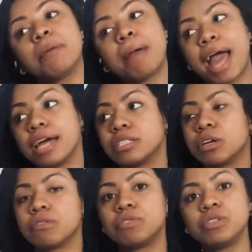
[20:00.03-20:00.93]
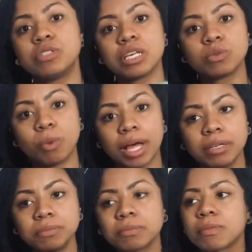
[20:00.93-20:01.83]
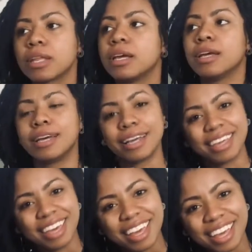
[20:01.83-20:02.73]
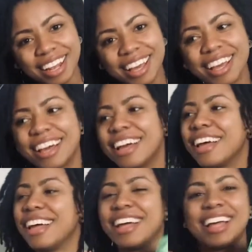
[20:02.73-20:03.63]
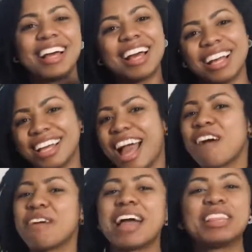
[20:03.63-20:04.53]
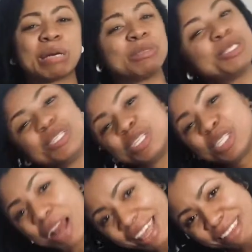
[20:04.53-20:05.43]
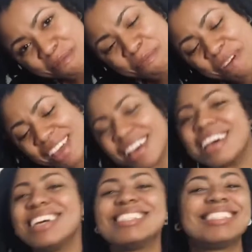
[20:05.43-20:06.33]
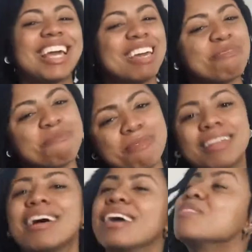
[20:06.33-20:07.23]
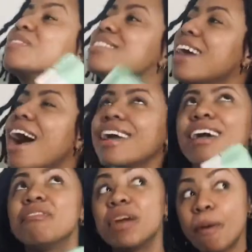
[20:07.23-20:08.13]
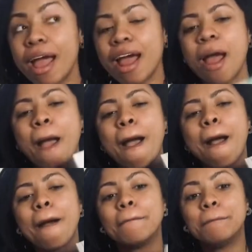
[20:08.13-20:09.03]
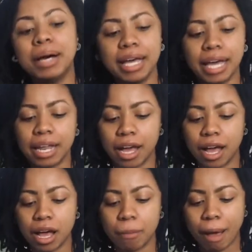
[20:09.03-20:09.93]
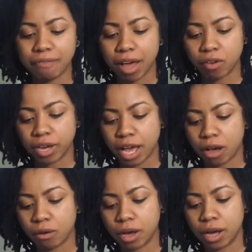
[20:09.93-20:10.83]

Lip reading: pads are infused as well. Again, haven't had the opportunity to try them because they've been out of stock everywhere. But I found out,